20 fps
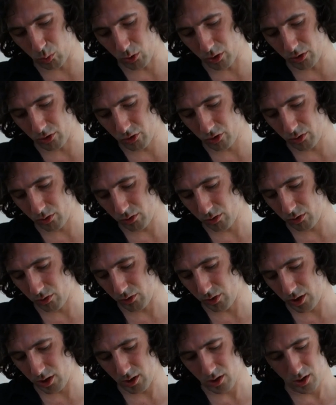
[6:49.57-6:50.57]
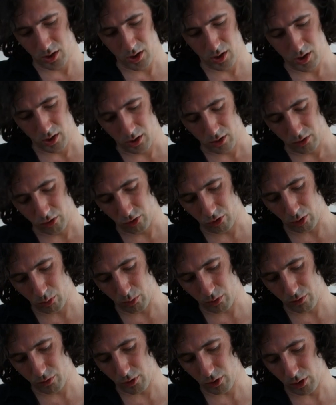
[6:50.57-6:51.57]
1, 2, 3. So
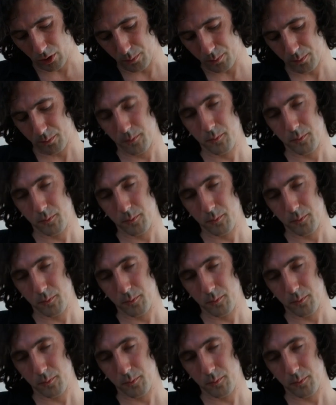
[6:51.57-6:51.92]
we've got